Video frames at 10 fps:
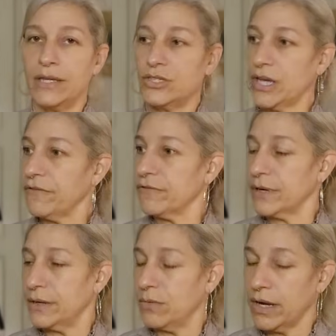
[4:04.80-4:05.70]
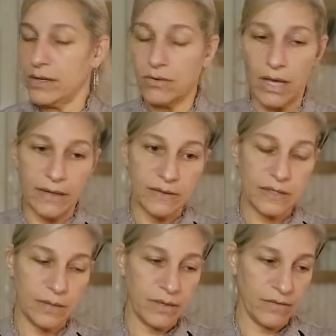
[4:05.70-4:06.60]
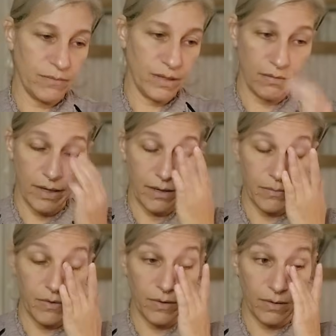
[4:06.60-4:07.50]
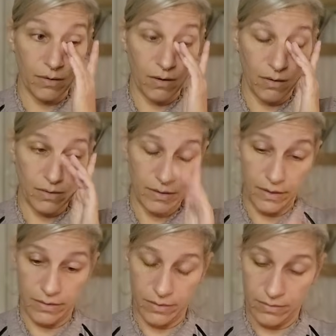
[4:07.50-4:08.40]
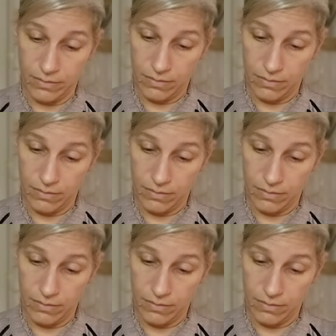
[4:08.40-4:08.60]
Jeffrey, why do you guys keep giving me like a million cards here?